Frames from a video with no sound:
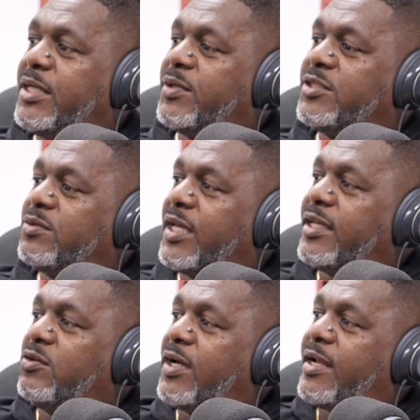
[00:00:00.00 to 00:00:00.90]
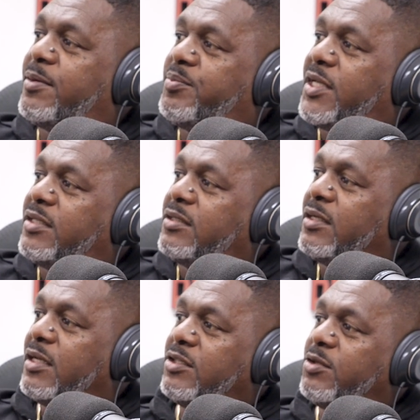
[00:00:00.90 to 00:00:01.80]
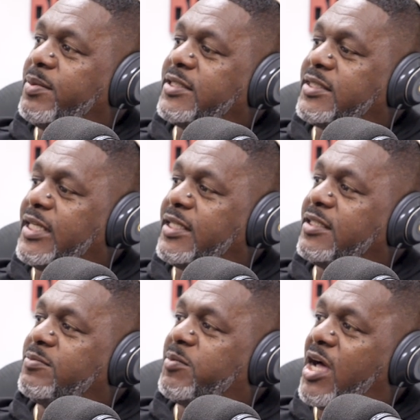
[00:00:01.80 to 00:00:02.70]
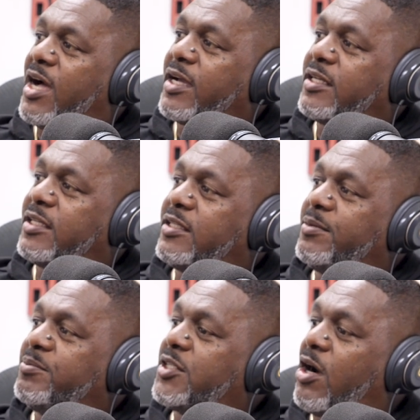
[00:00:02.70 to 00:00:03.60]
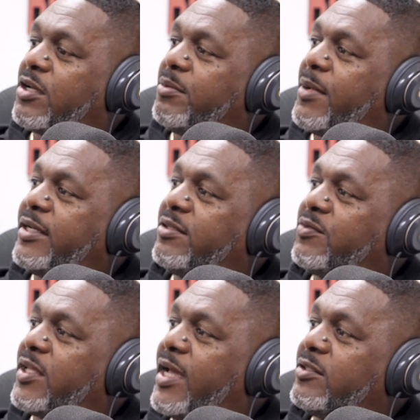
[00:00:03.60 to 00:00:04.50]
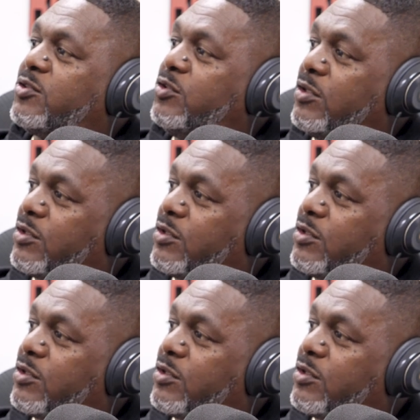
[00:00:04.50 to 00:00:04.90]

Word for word: on me. What you think? You got an opinion? You been seeing this blogging and him talking about different things. Do